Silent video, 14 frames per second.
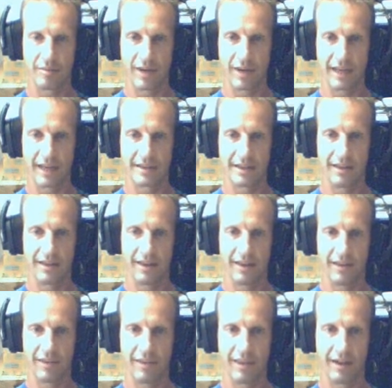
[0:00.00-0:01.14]

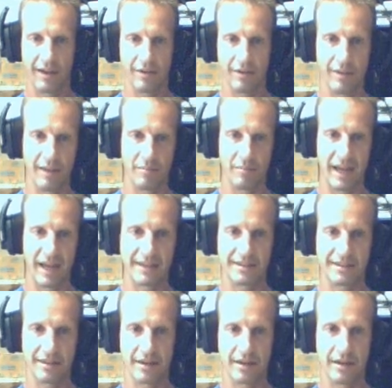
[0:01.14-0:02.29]
plankton that are then passed to
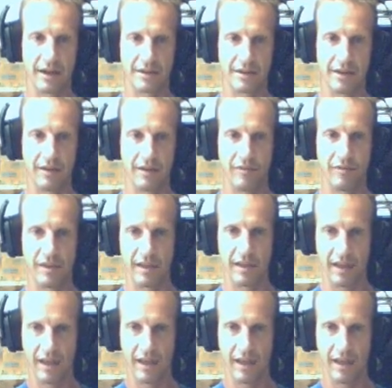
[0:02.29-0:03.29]
the gut of the